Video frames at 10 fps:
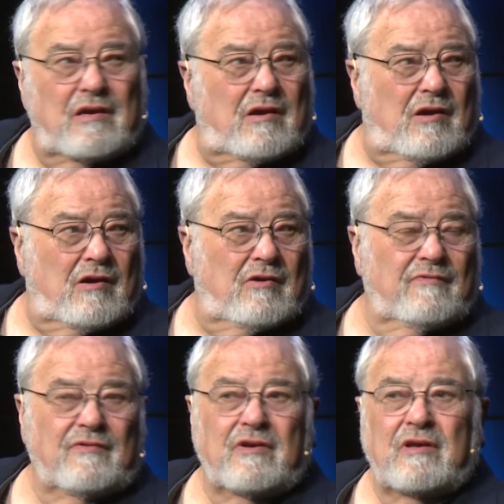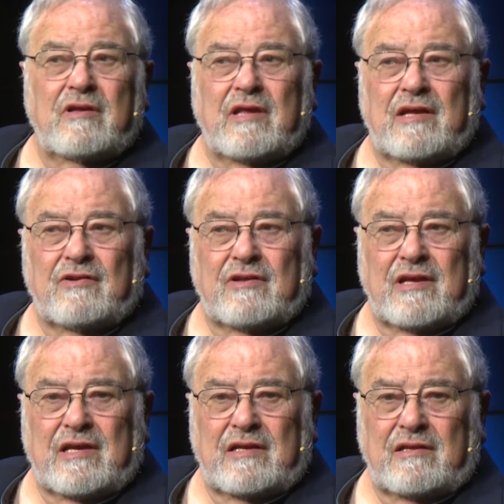of
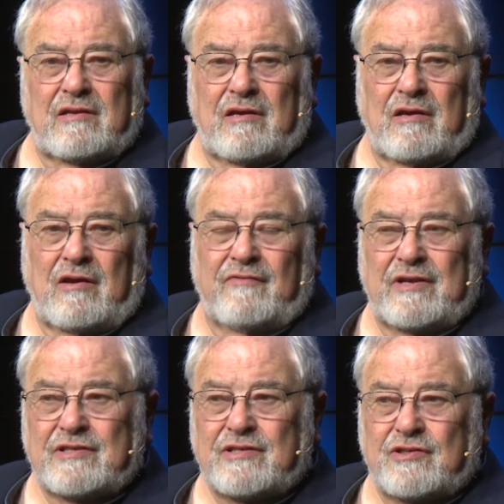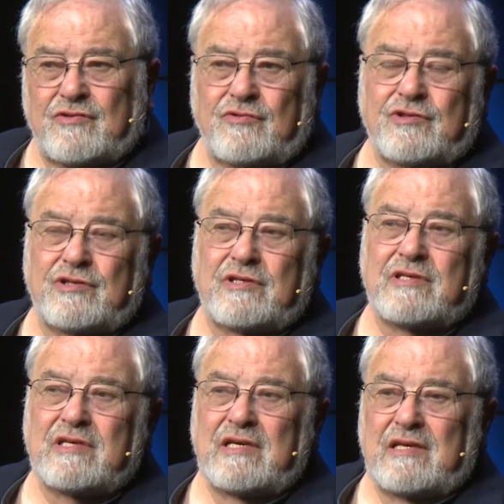of
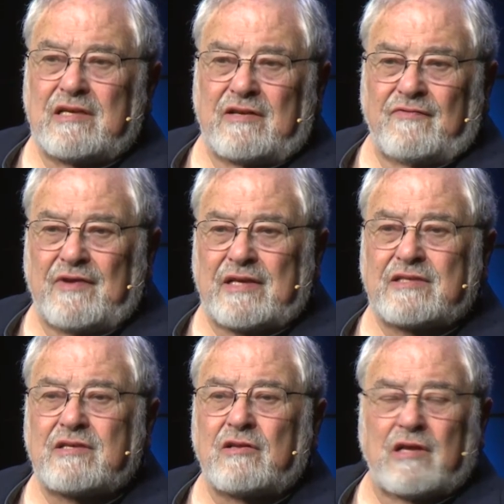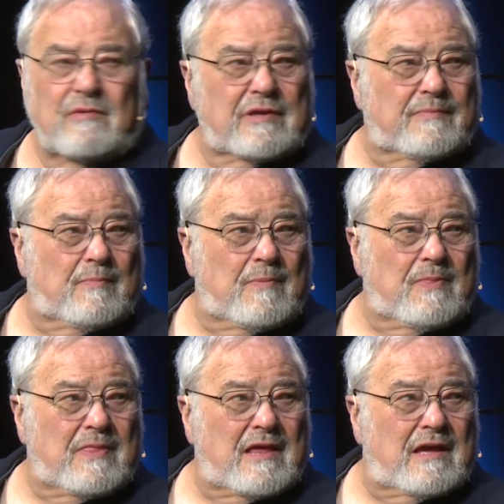institutions that affects climate?
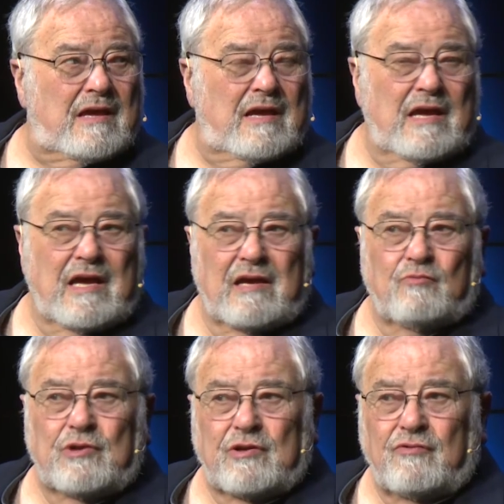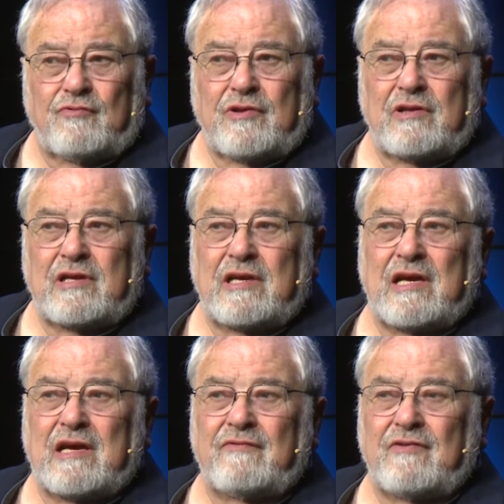And we don't really
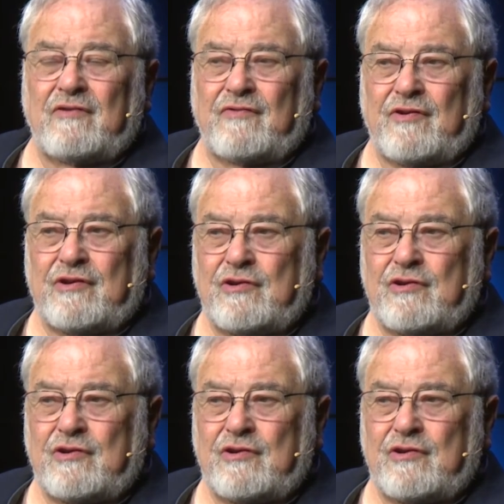have a very